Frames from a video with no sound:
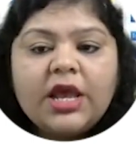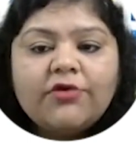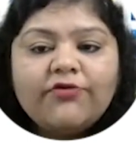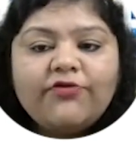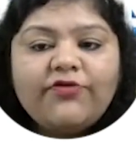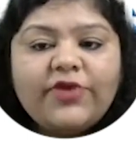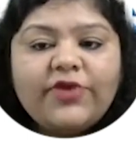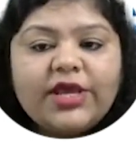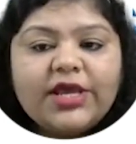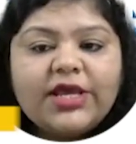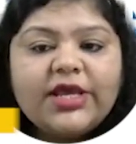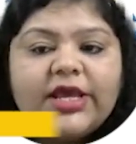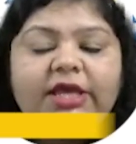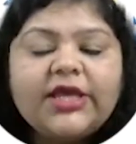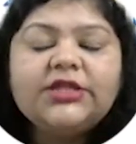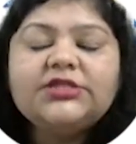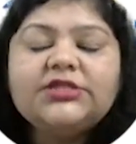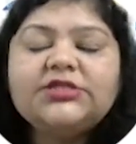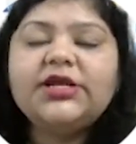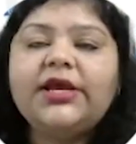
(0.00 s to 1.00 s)
we
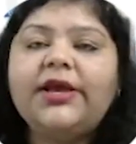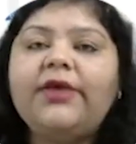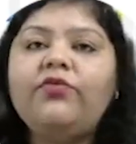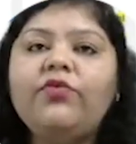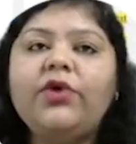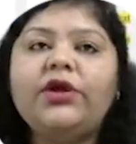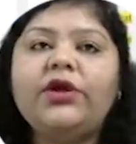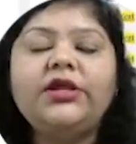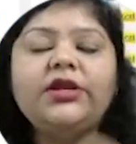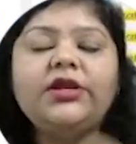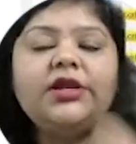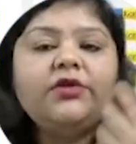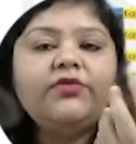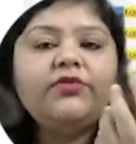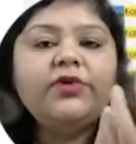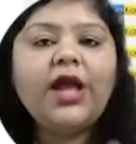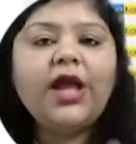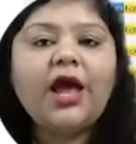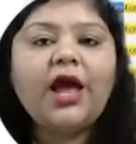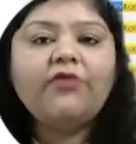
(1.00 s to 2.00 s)
can say whether it
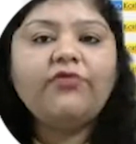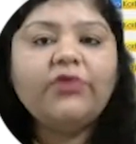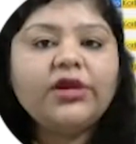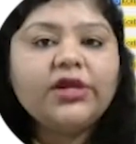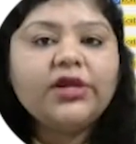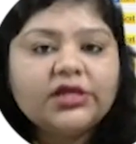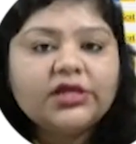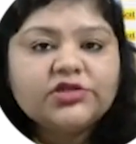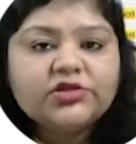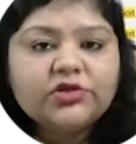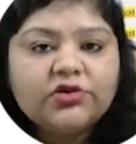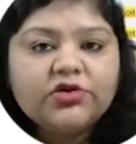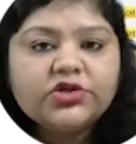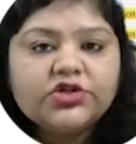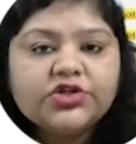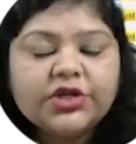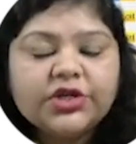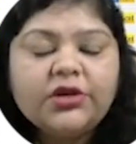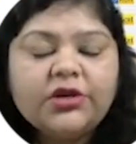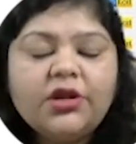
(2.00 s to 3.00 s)
will have a real
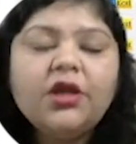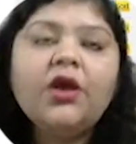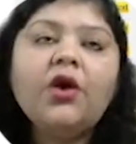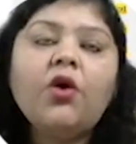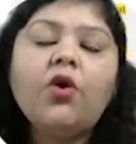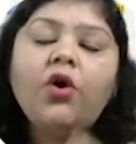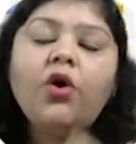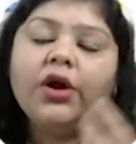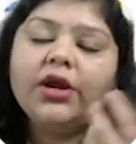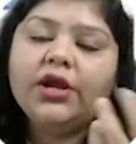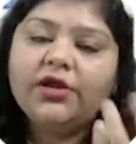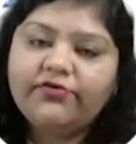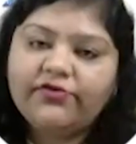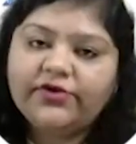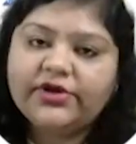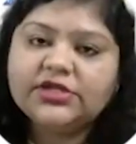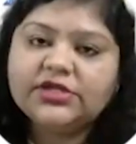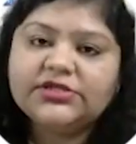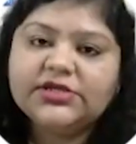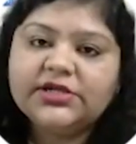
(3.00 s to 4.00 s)
solution, or
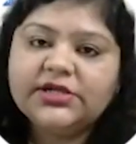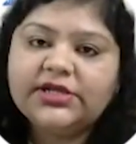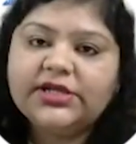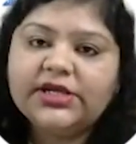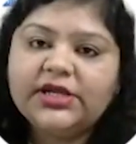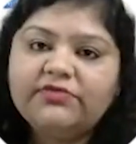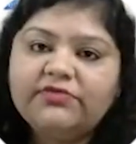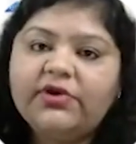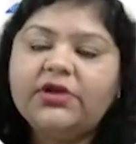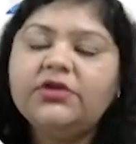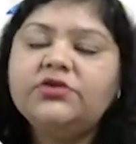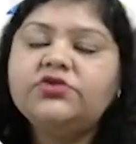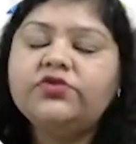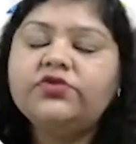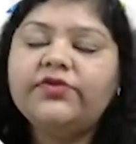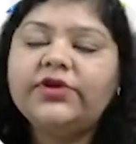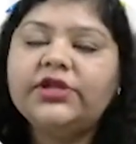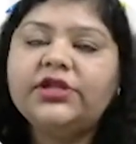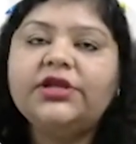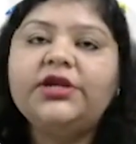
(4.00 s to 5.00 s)
if it is a real one,
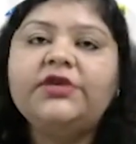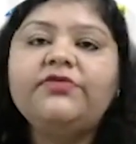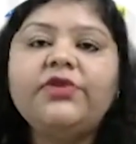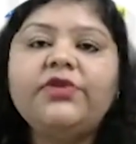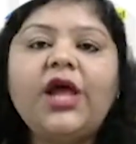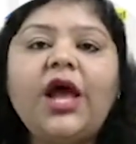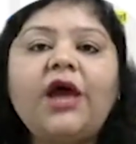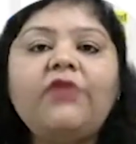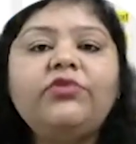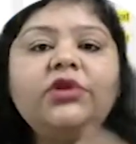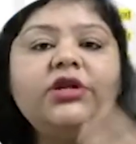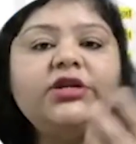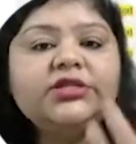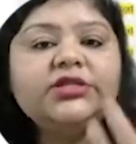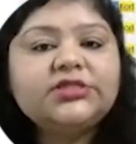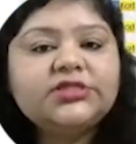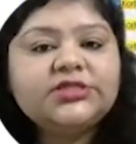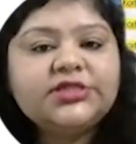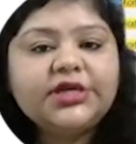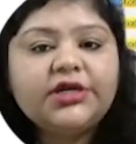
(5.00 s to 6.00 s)
so whether it will have the
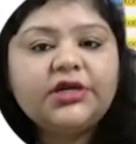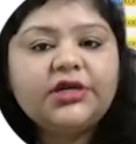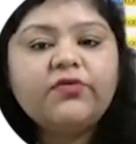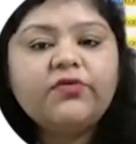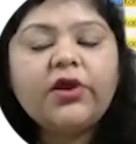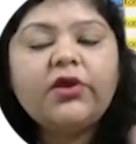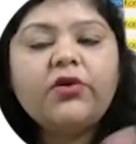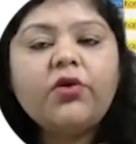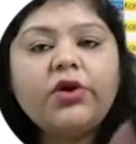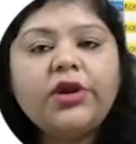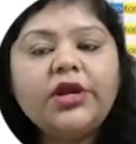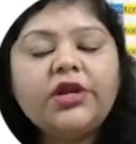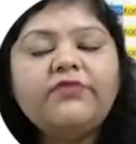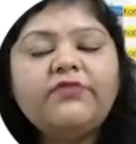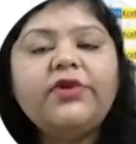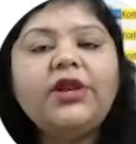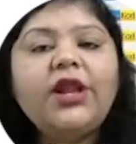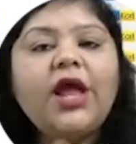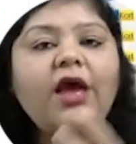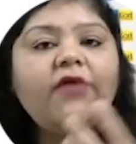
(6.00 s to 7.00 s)
distinct one or it
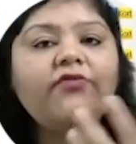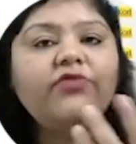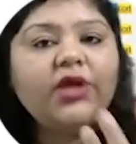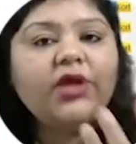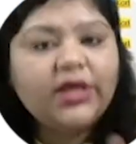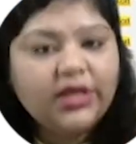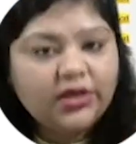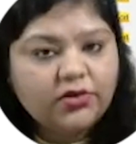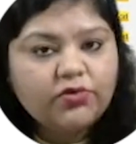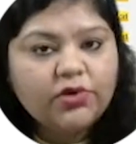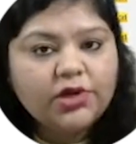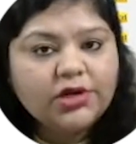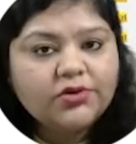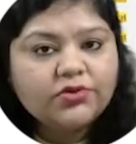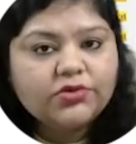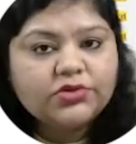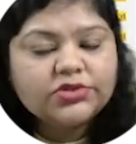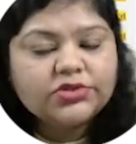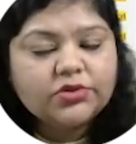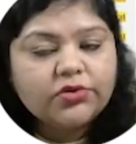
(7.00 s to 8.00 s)
will have the equal
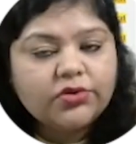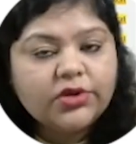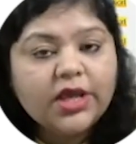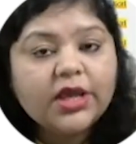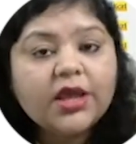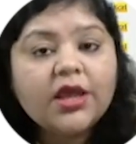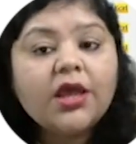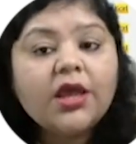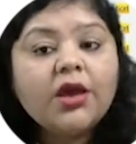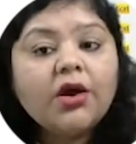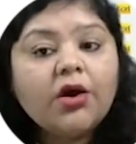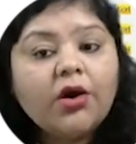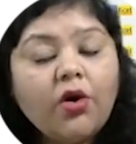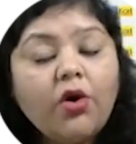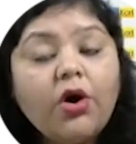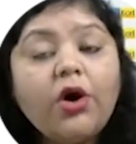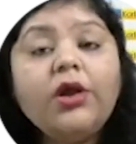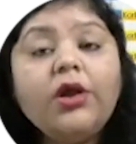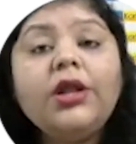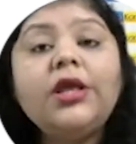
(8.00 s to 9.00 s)
roots. Okay,
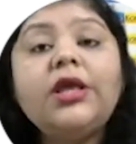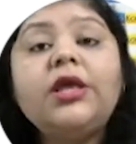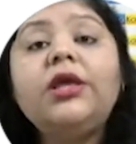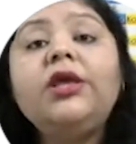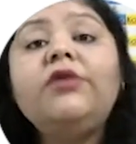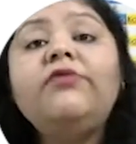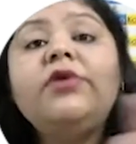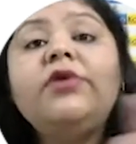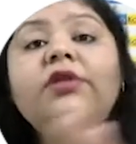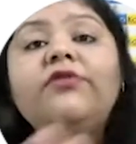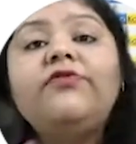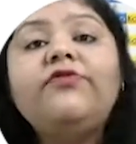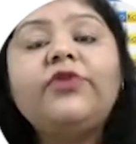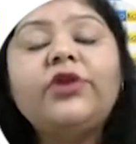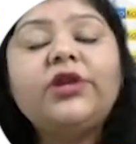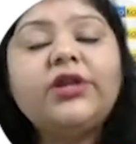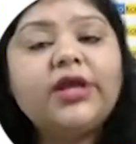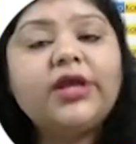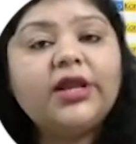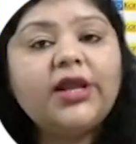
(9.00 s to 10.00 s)
or even if
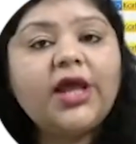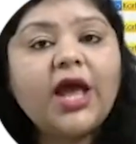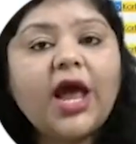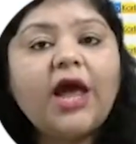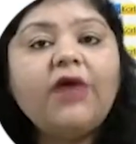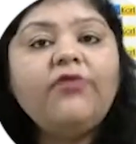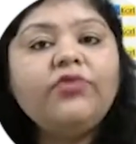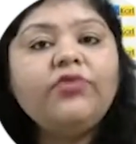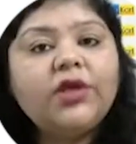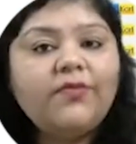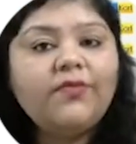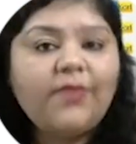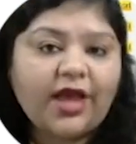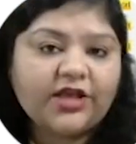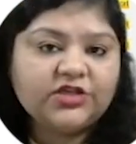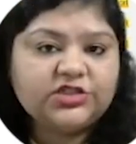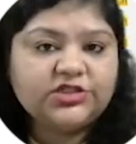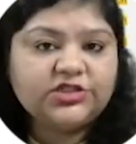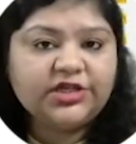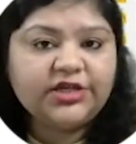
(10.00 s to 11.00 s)
it can have the
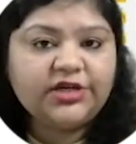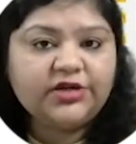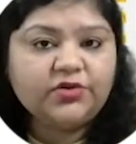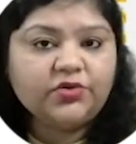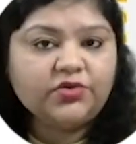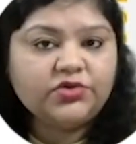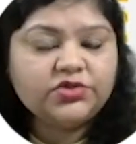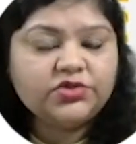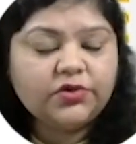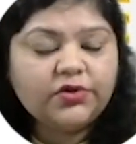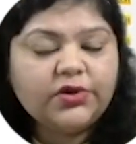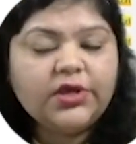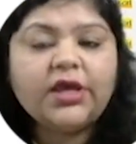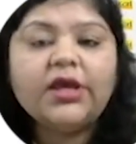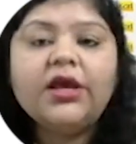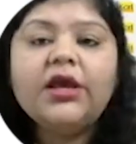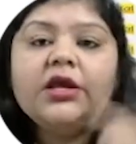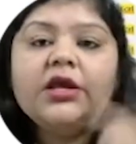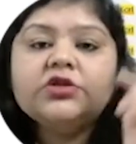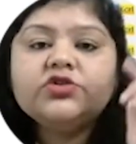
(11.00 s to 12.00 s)
imaginary roots.
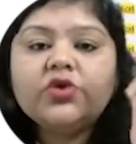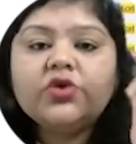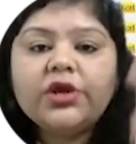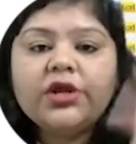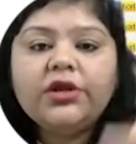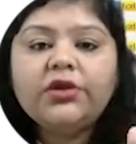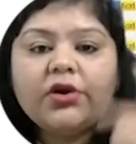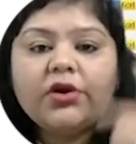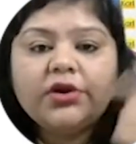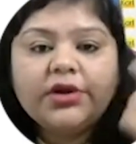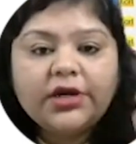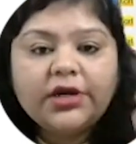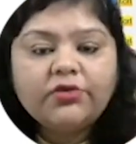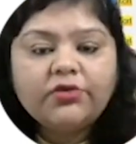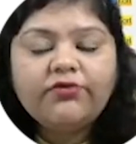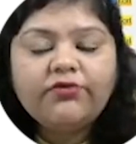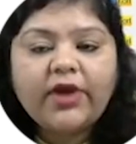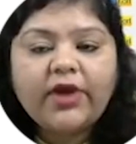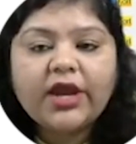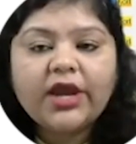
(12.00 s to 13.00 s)
Okay, so in order
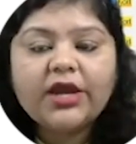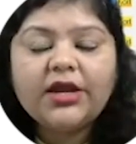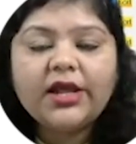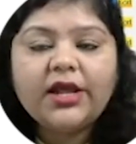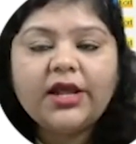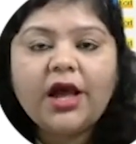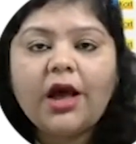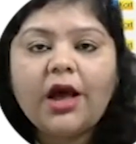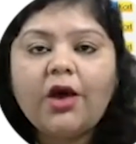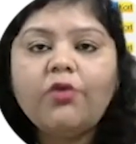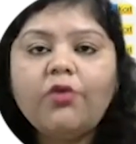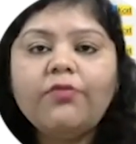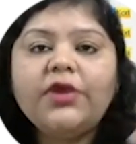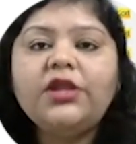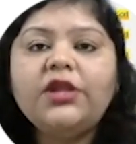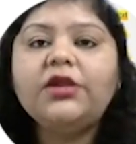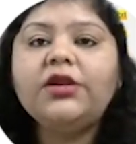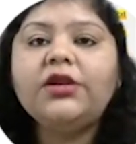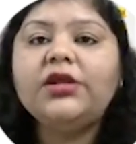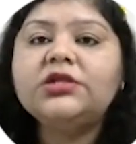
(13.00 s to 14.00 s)
to find like how
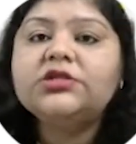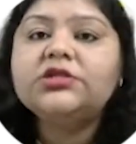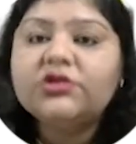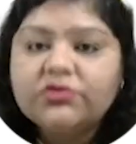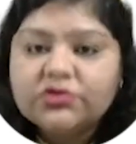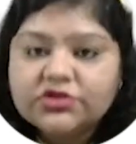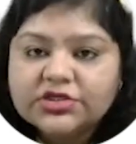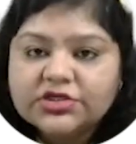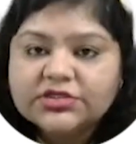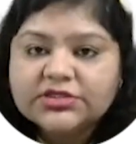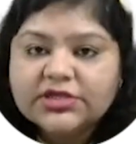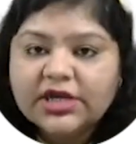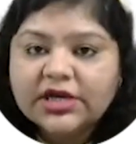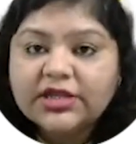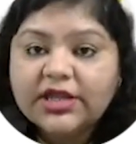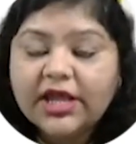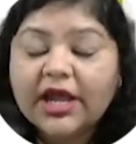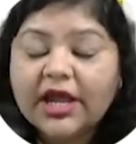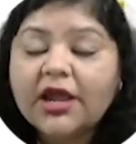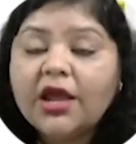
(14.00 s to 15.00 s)
many real solutions
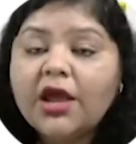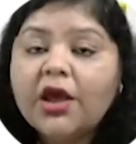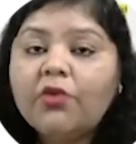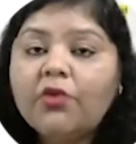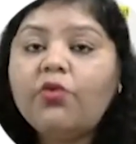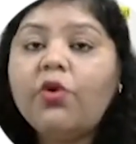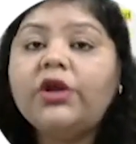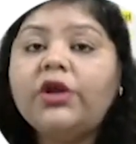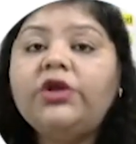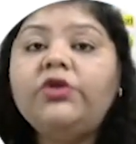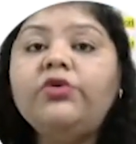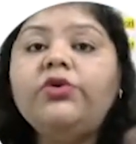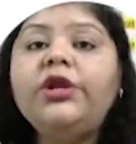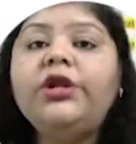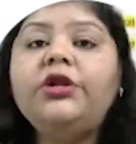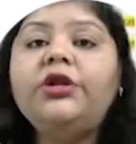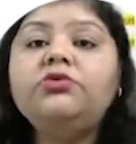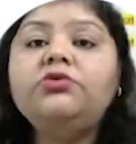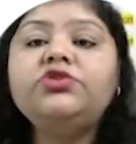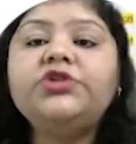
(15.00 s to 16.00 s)
are there, what you
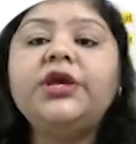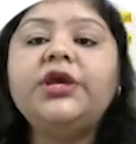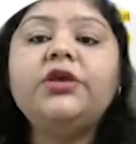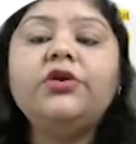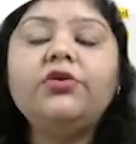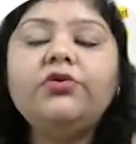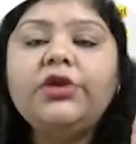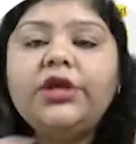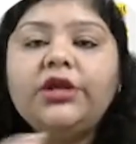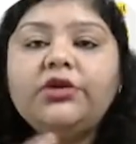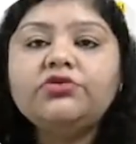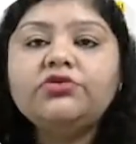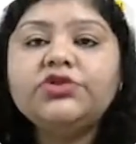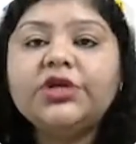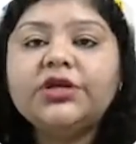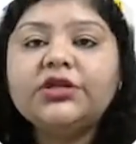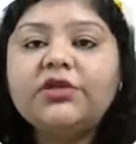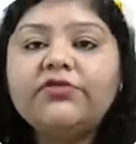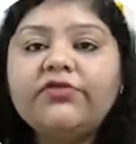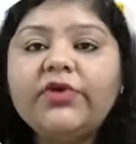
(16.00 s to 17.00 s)
need to check? You need to
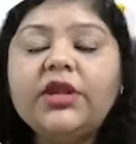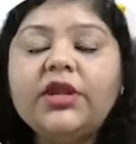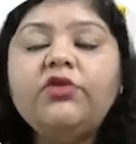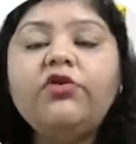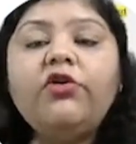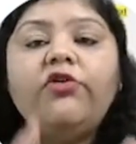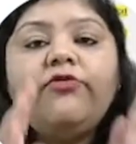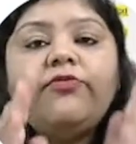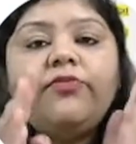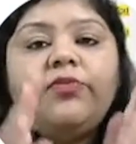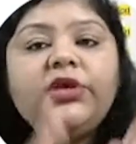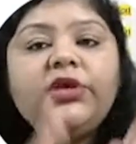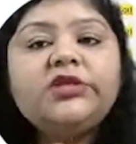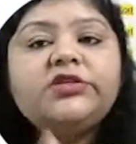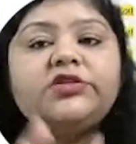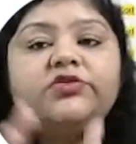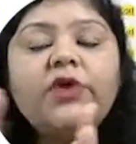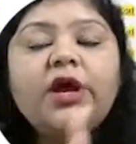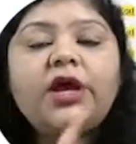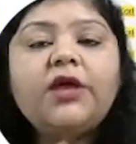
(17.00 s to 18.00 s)
check the value of
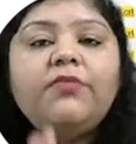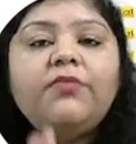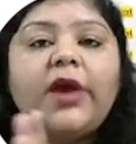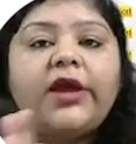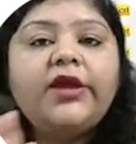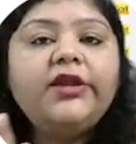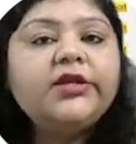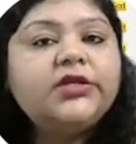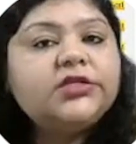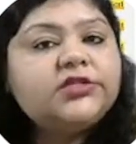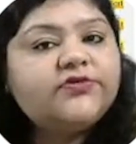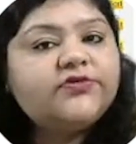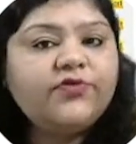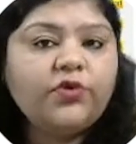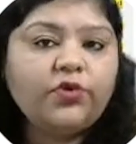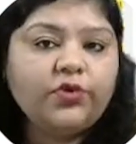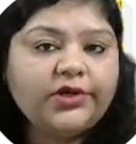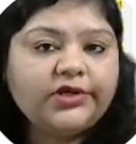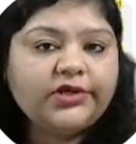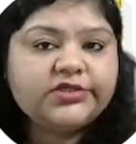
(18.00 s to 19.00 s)
b square minus
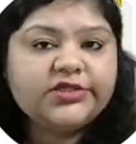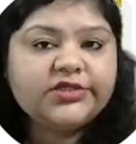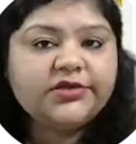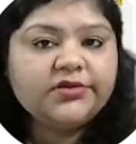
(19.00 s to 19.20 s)
4ac.